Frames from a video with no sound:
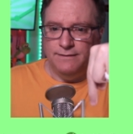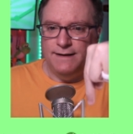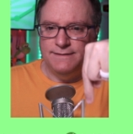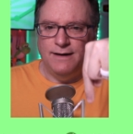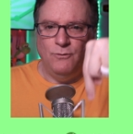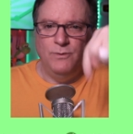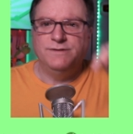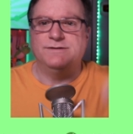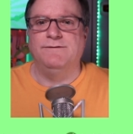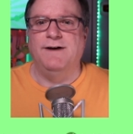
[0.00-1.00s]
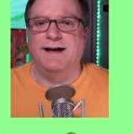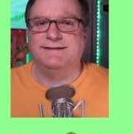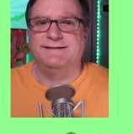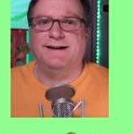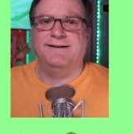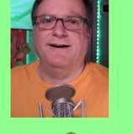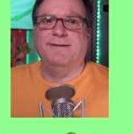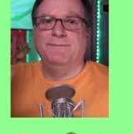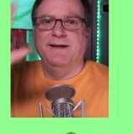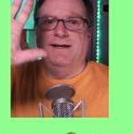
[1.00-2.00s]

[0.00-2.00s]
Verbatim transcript: That's at wizardofhaas.com.